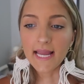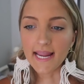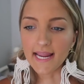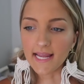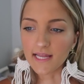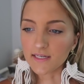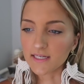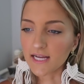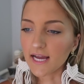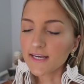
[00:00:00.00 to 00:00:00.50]

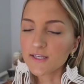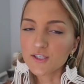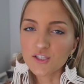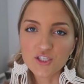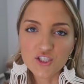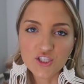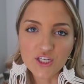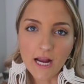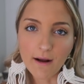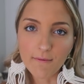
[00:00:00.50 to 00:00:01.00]
and kind of
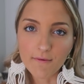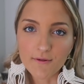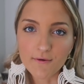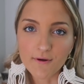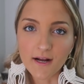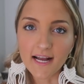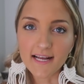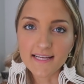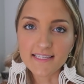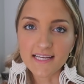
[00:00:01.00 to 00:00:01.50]
just chat with you
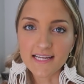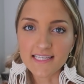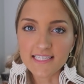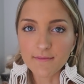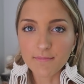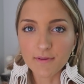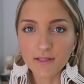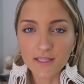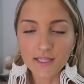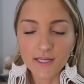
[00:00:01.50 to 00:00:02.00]
guys. I
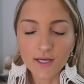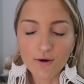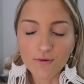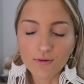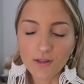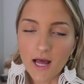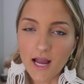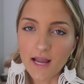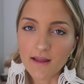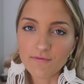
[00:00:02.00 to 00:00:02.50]
typically go
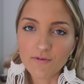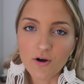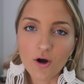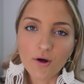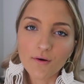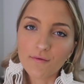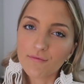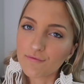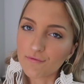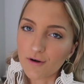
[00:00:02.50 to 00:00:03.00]
live
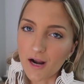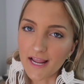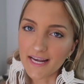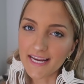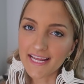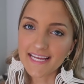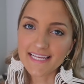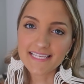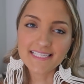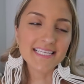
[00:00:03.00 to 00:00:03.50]
on
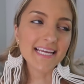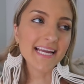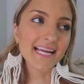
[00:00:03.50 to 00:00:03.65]
Fridays,